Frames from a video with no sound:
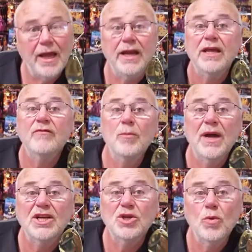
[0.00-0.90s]
any
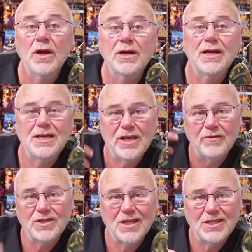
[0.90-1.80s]
information you want,
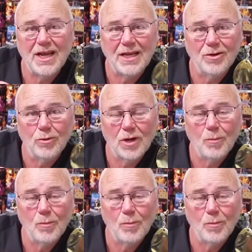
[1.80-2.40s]
give us a tingle.